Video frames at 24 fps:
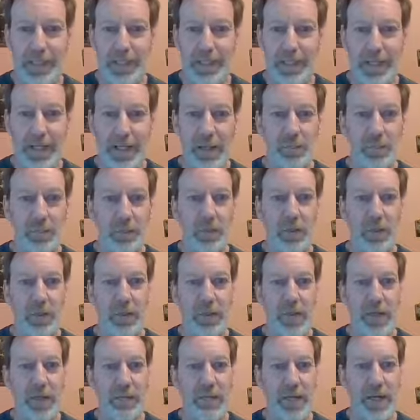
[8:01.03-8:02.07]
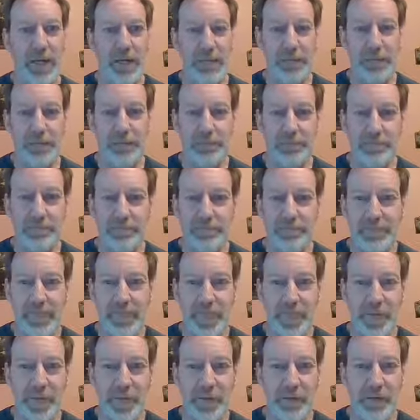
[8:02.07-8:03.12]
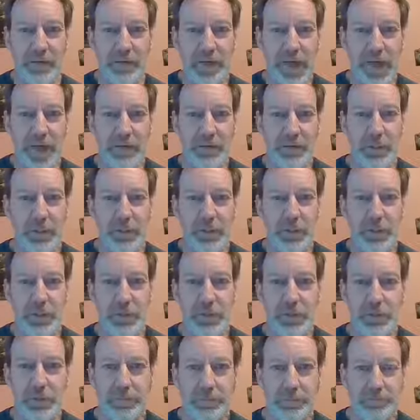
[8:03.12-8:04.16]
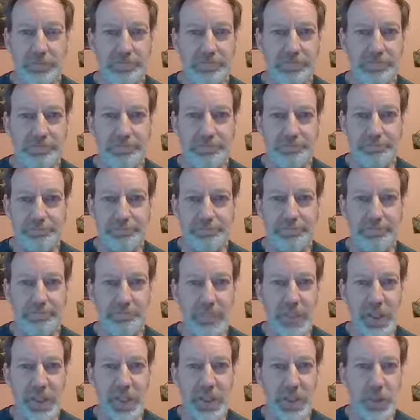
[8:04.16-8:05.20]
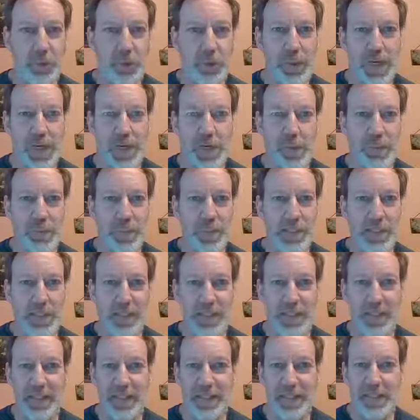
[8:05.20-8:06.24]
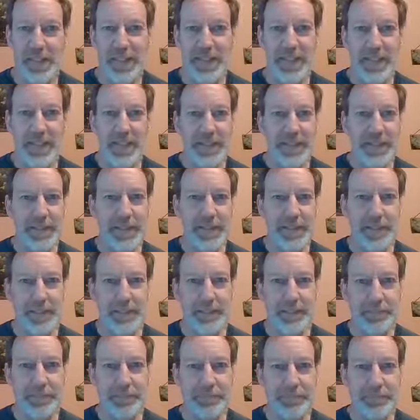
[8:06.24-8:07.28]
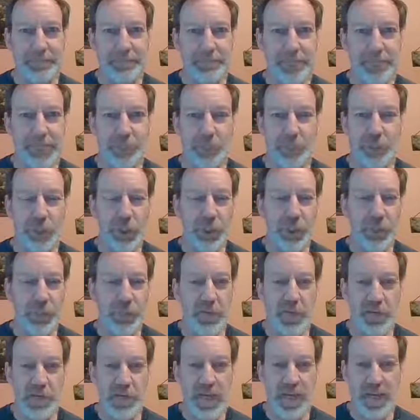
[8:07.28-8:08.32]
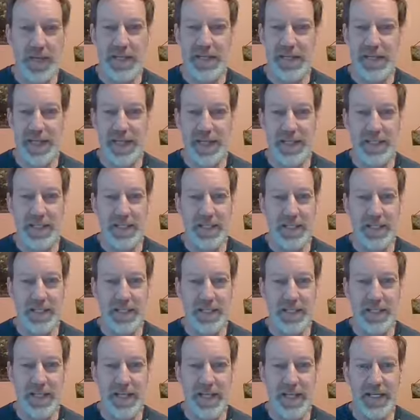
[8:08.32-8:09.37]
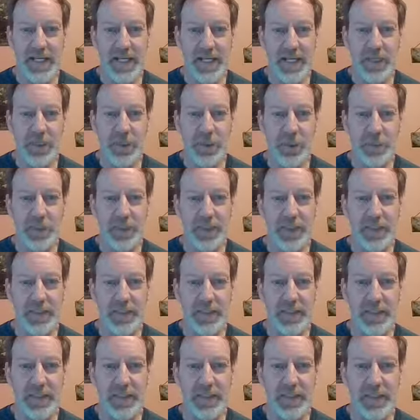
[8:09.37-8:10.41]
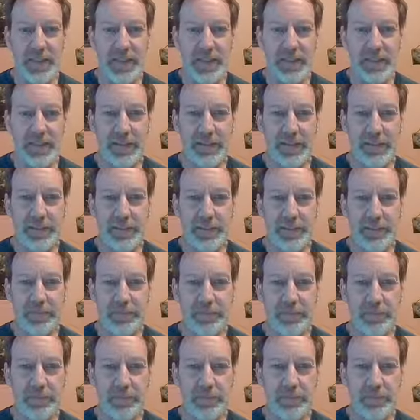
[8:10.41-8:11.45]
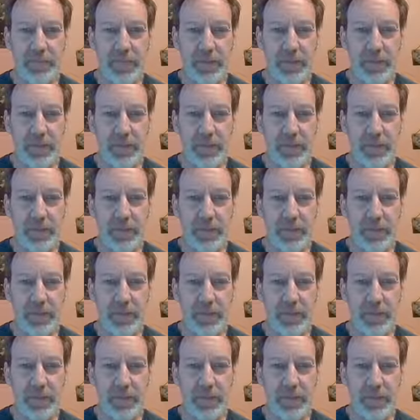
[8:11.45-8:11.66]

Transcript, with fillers: a lot more about how the virus is transmitted um, through surface contacts and things of that nature, that that um,